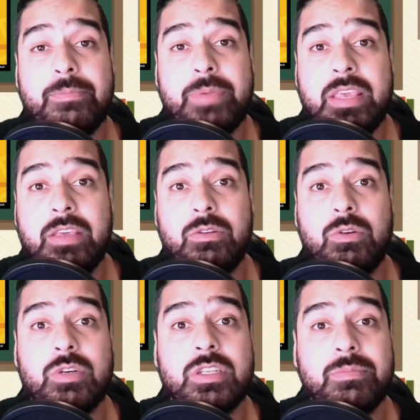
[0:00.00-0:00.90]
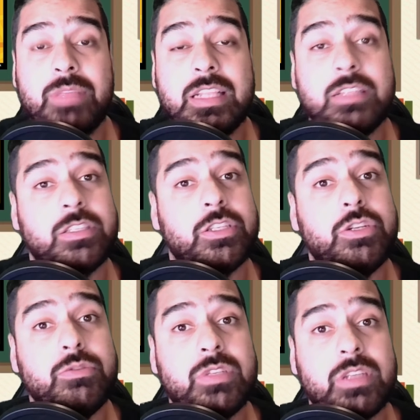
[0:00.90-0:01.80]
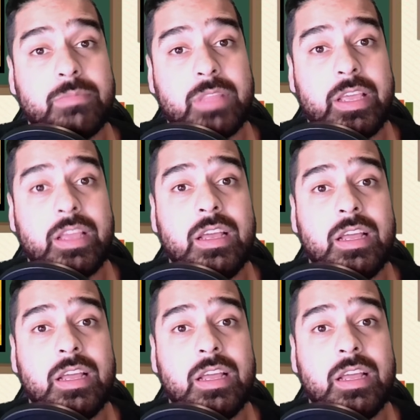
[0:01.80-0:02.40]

heal or something to do something,